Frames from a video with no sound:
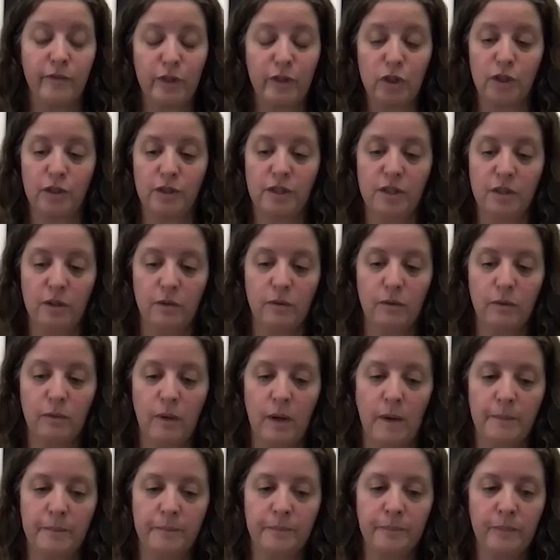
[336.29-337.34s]

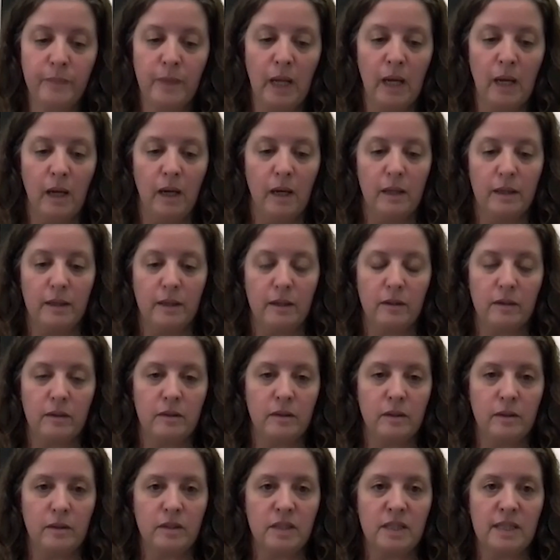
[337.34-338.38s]
So
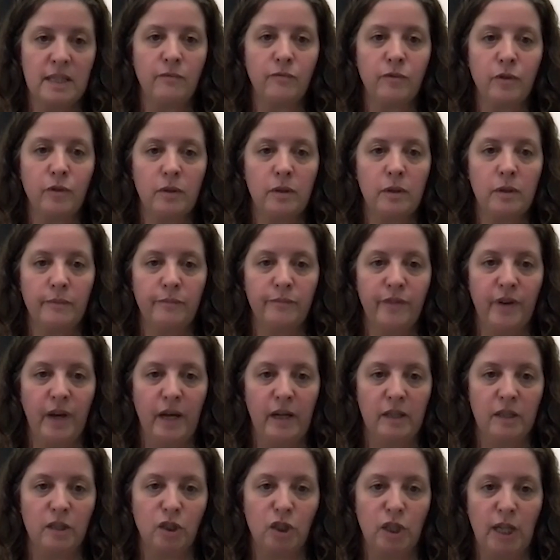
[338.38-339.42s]
there's several
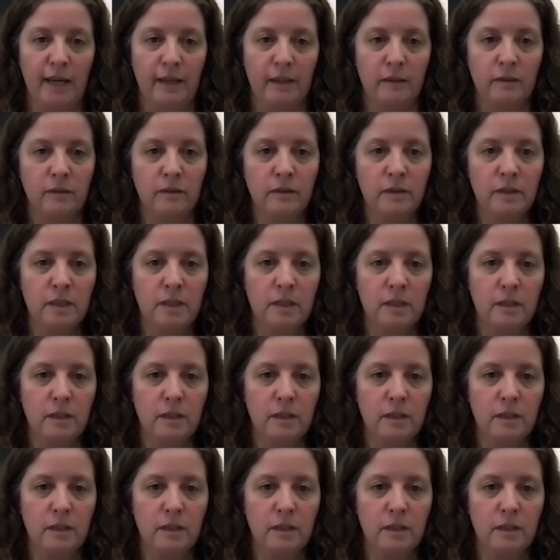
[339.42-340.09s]
lymphatic channels